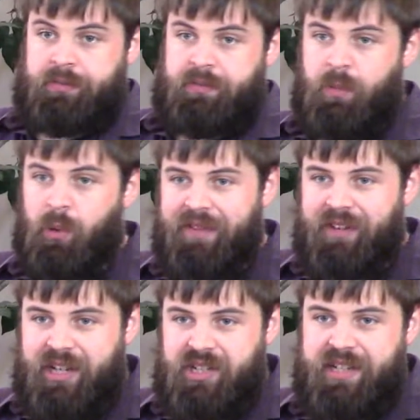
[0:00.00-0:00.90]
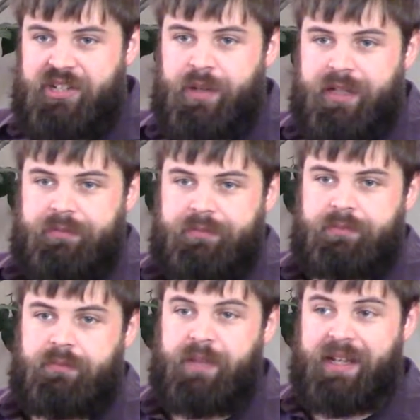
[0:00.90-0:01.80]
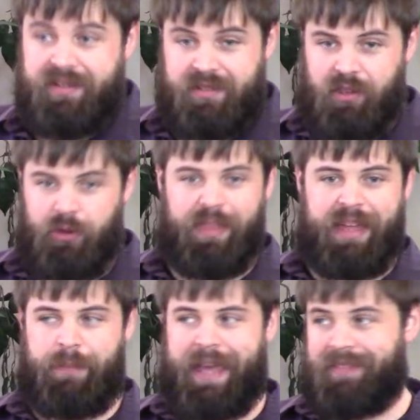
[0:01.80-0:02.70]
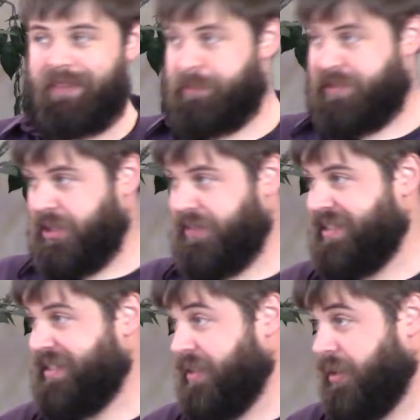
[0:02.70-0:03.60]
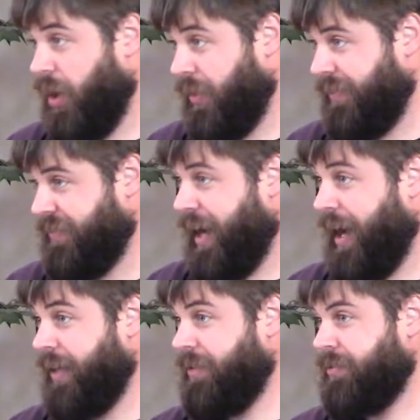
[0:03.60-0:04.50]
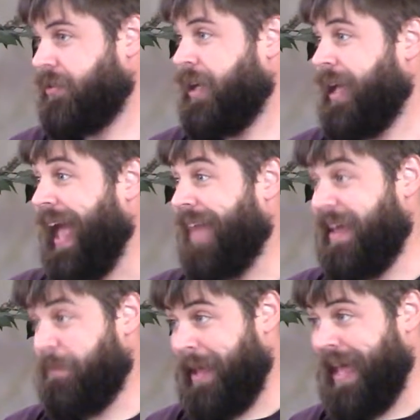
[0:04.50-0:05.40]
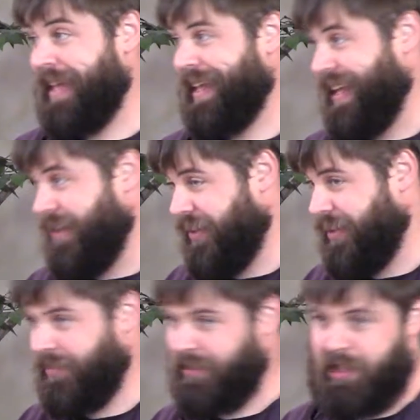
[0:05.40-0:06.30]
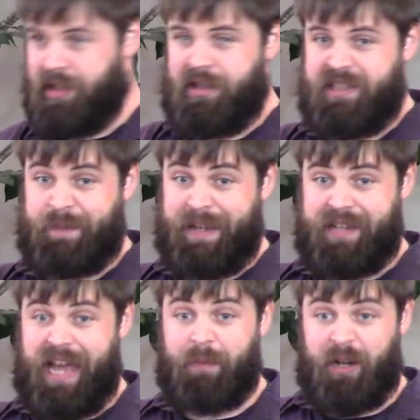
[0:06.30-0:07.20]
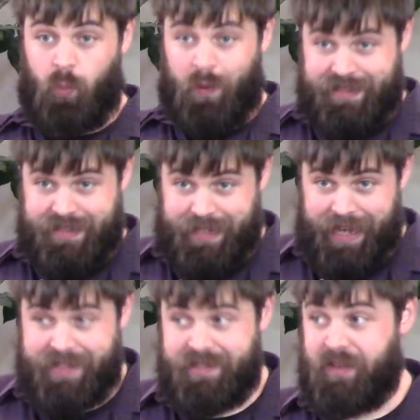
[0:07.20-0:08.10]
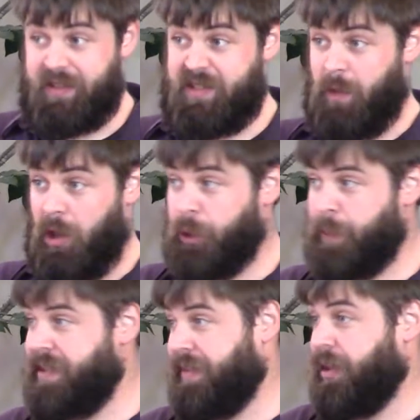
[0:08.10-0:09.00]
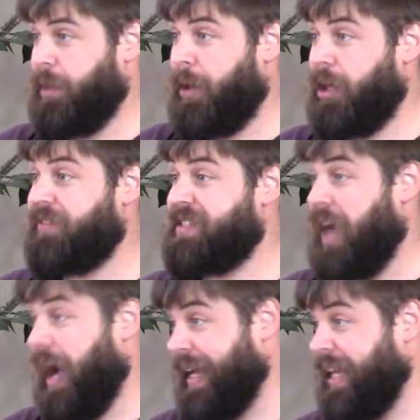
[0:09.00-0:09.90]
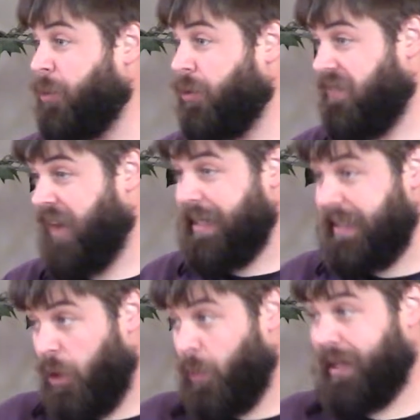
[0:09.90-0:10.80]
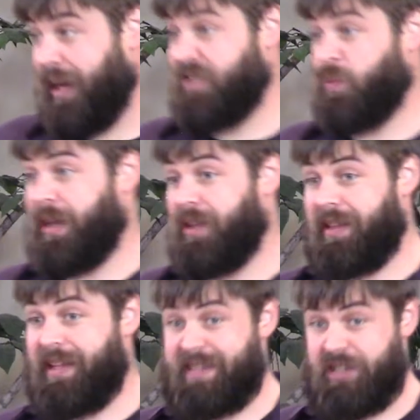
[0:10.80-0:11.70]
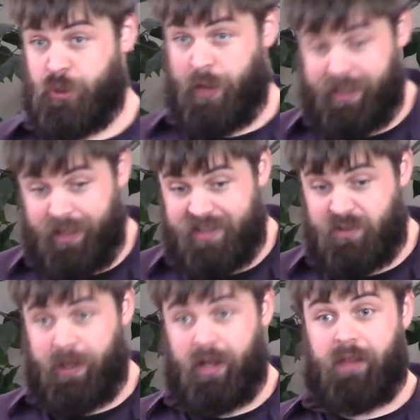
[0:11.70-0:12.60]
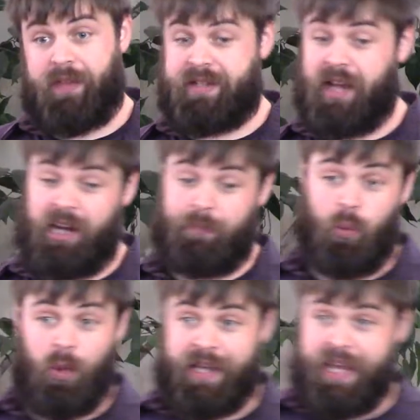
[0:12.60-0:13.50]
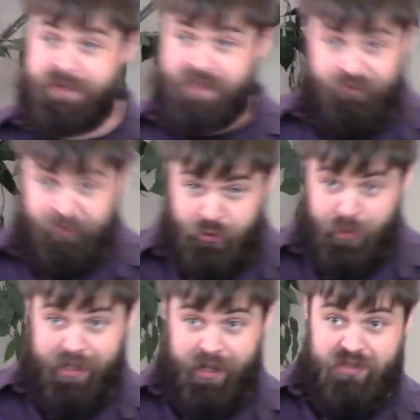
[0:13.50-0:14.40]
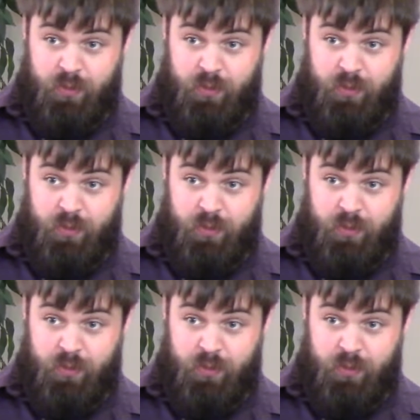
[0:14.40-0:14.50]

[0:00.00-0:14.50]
They won't ever actually do it. Because although they pay lip service to the calling of God, and they may even spend time on Wednesday nights in their small groups that they're a part of talking about finding out what God's will is and doing God's will, and they talk about what keeps them from doing God's